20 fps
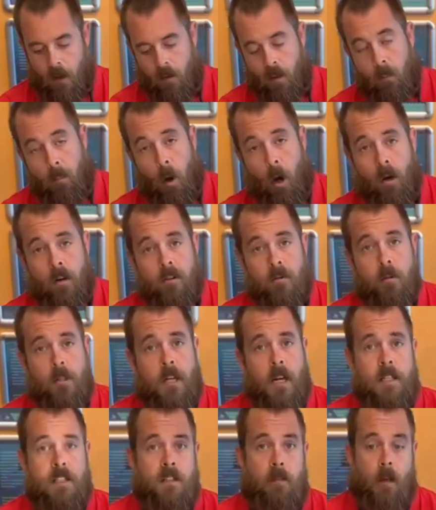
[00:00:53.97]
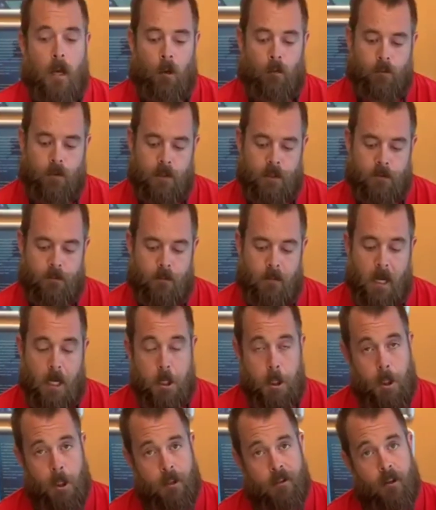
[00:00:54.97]
The box, which has some helpful
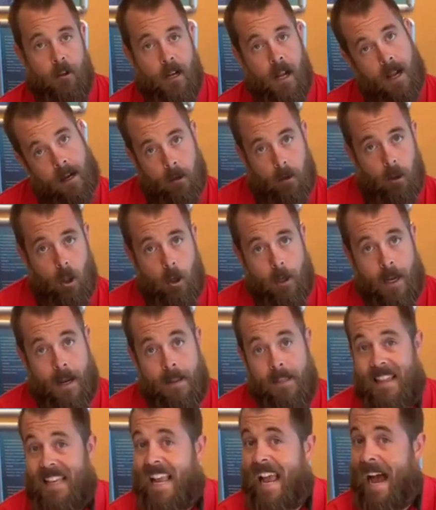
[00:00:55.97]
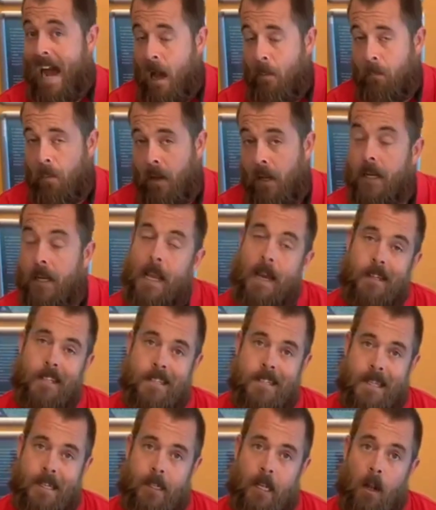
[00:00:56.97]
information on how to locate the app and how to
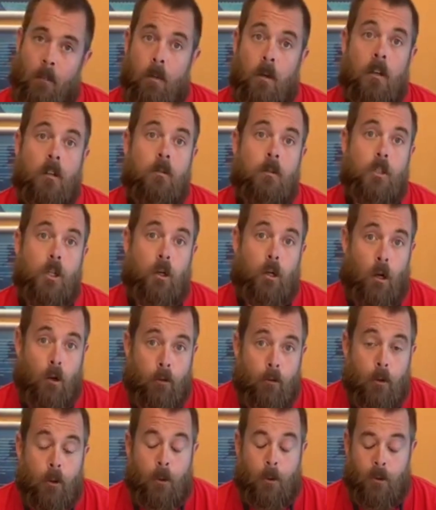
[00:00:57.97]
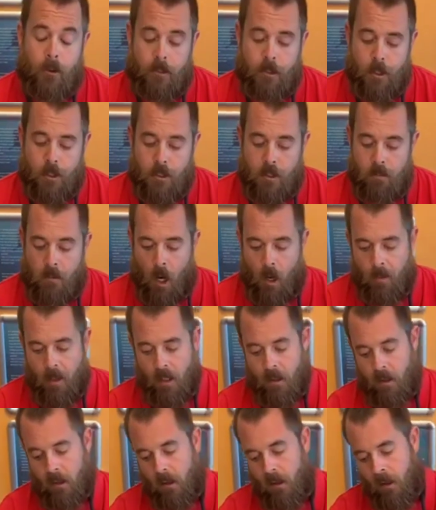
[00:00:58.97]
set it up, which I'll go through in just a
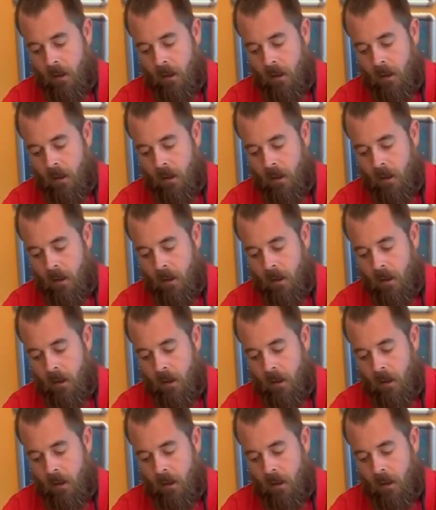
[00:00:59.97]
moment.